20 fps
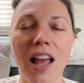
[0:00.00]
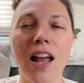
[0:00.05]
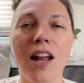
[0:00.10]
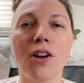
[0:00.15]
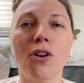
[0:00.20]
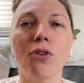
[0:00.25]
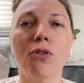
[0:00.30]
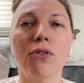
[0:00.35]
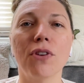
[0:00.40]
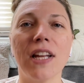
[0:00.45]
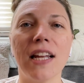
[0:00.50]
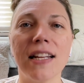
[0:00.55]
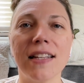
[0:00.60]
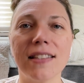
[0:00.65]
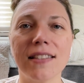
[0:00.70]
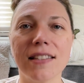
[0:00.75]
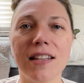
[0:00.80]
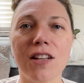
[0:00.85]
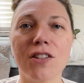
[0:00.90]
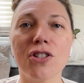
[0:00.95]
and
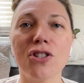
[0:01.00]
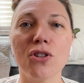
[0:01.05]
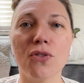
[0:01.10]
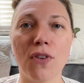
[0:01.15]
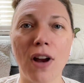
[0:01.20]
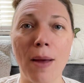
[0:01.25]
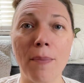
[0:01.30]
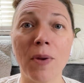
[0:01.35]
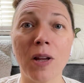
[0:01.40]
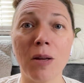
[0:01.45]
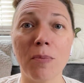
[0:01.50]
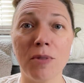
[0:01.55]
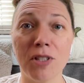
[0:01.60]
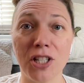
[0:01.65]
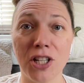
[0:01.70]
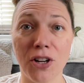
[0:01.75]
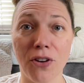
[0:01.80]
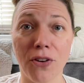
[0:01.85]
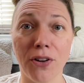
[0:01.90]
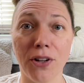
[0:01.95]
creates a ceramic
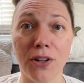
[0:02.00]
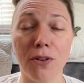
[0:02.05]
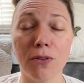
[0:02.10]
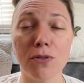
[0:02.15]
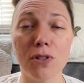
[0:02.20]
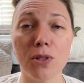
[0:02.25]
material.